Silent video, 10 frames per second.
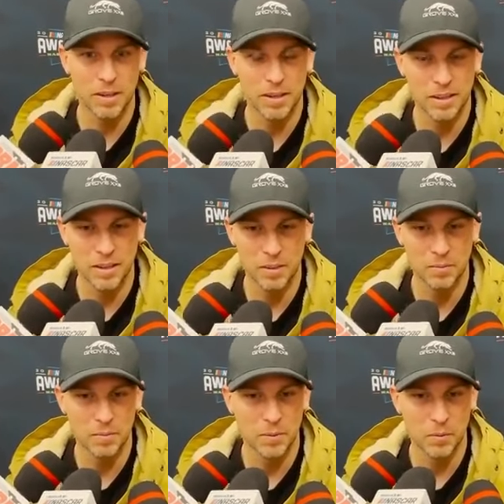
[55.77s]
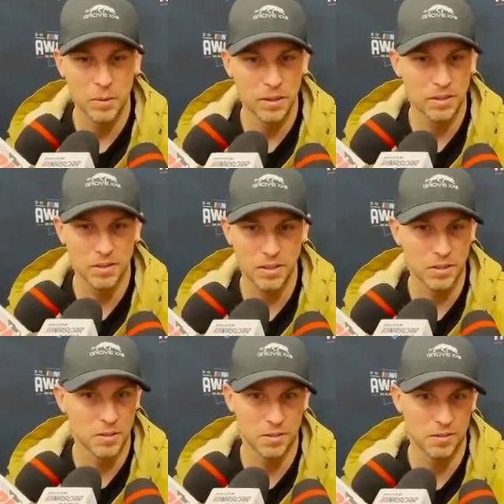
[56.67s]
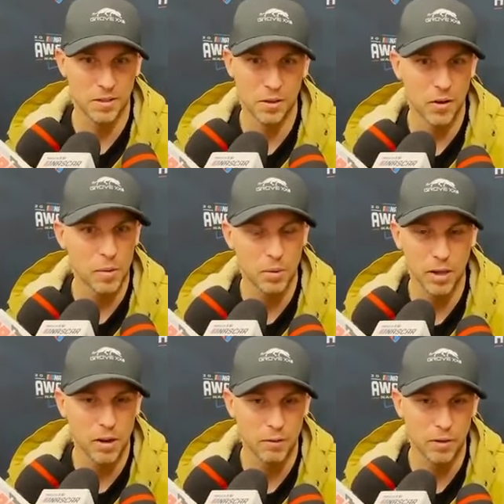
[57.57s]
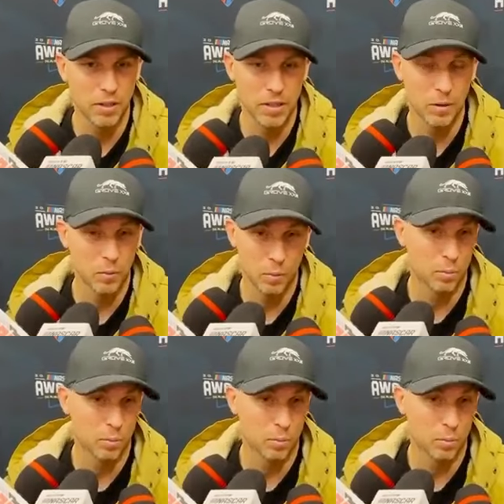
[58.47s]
um, with such the great playoff run,